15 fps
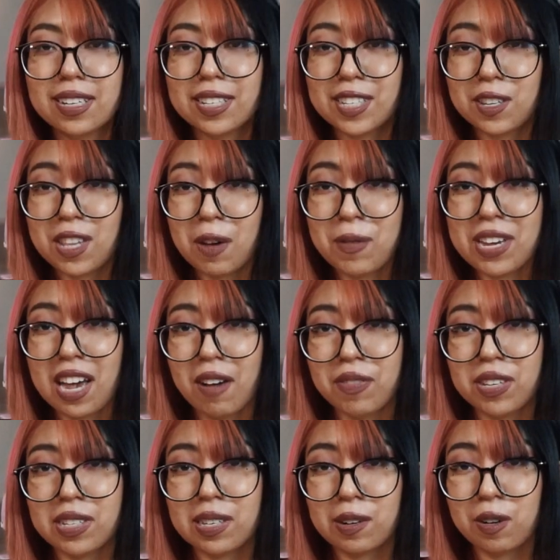So now we have
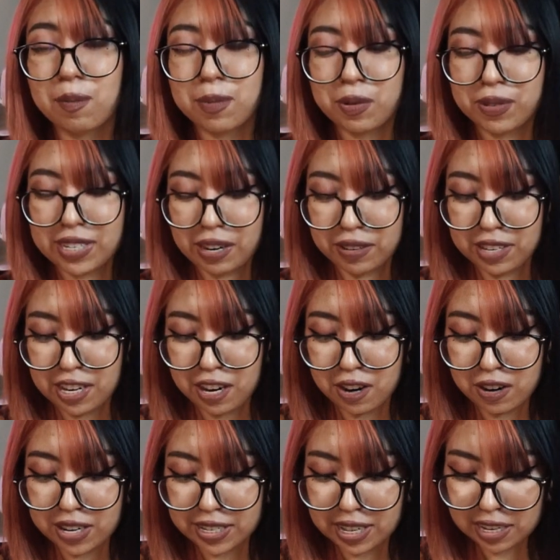this little moon down
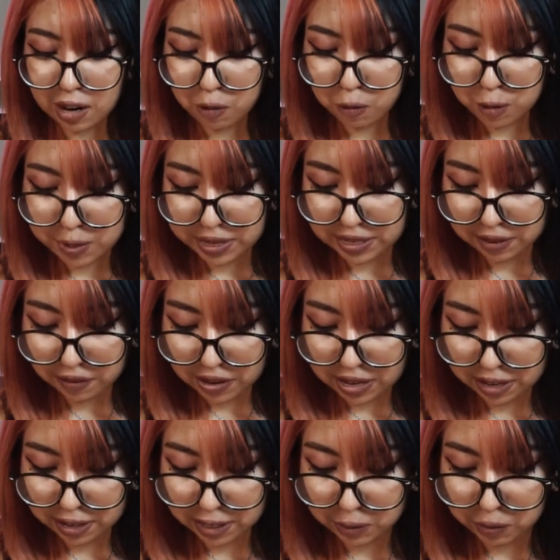here. It's like a woman's
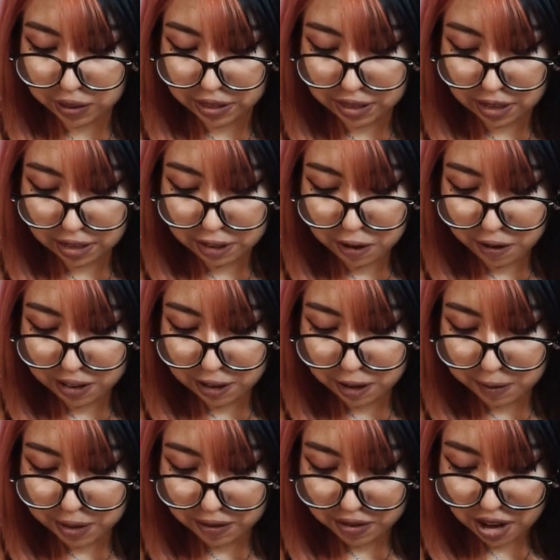face with a little
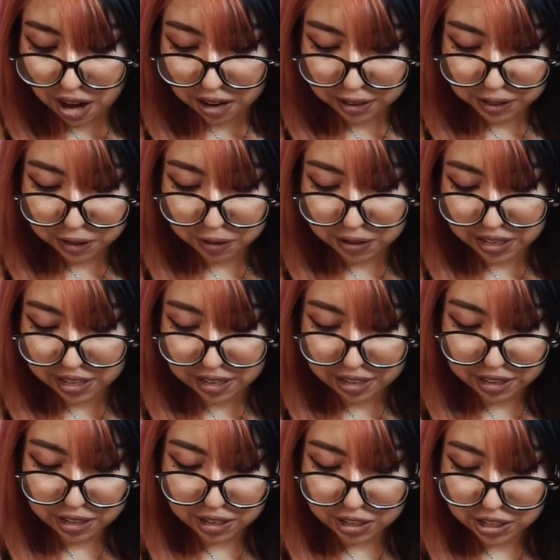bit of contouring
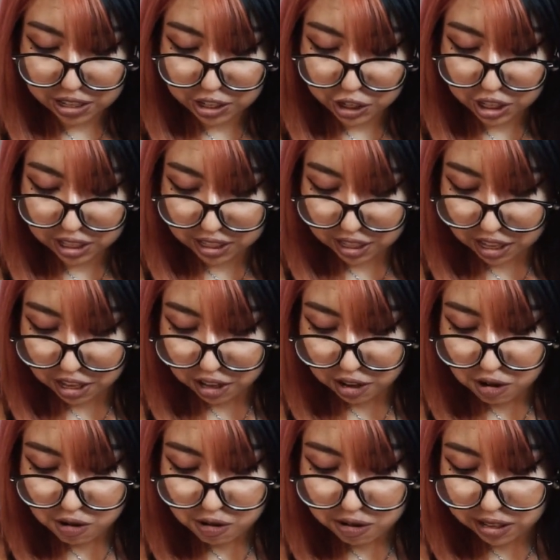because she's
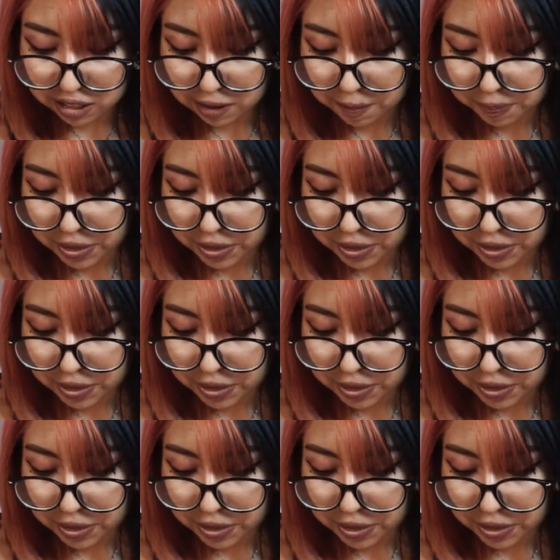cute.